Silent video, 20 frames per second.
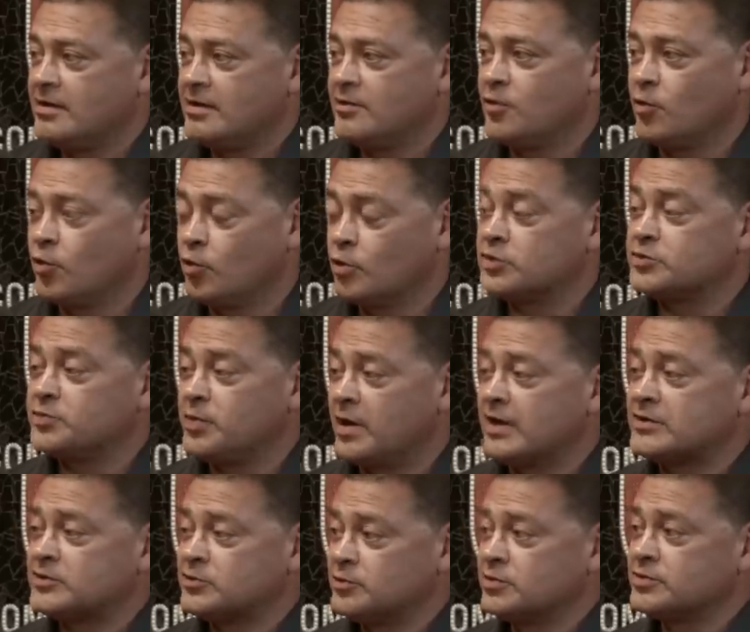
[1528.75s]
The worst
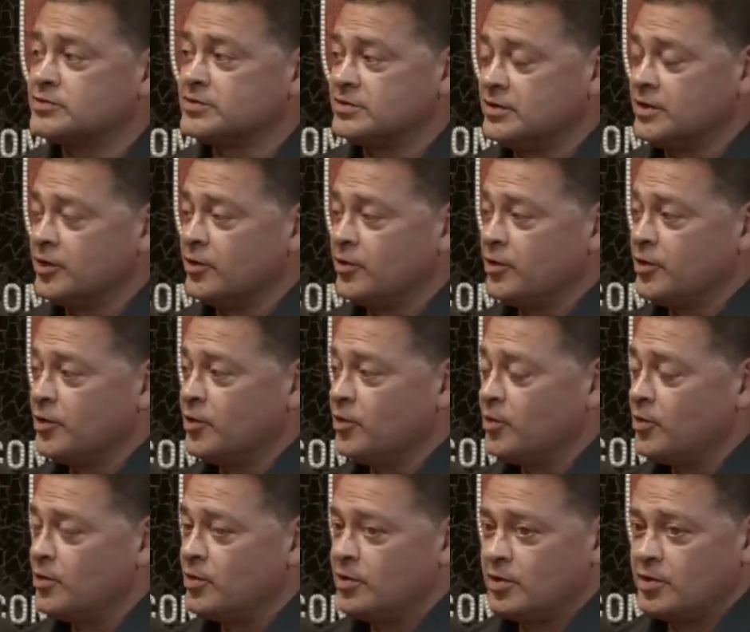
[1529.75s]
possible scenario. And
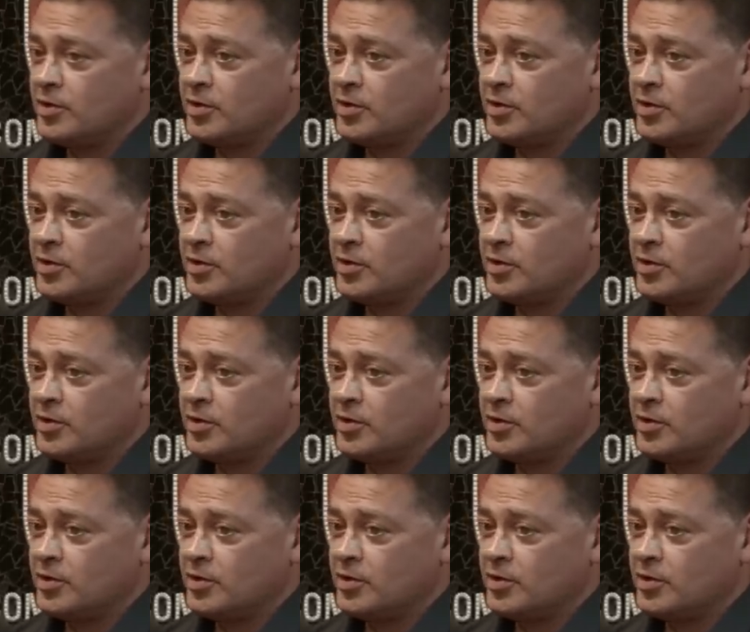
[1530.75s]
what was the